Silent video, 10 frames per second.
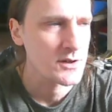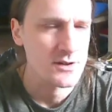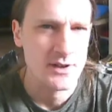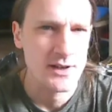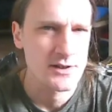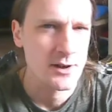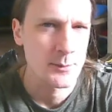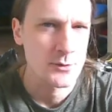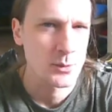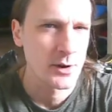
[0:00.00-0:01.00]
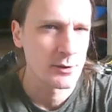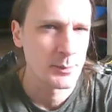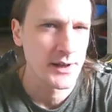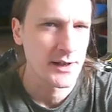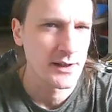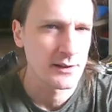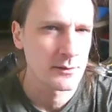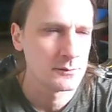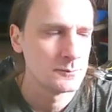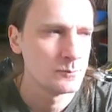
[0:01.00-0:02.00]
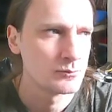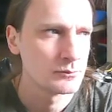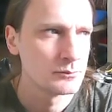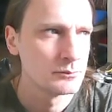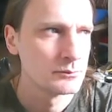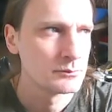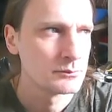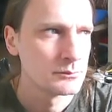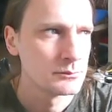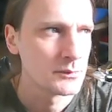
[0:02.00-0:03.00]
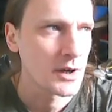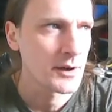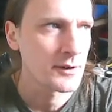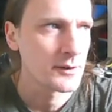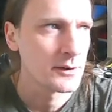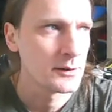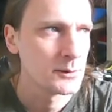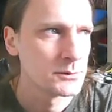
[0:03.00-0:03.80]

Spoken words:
So daytimes were a bit, I don't know.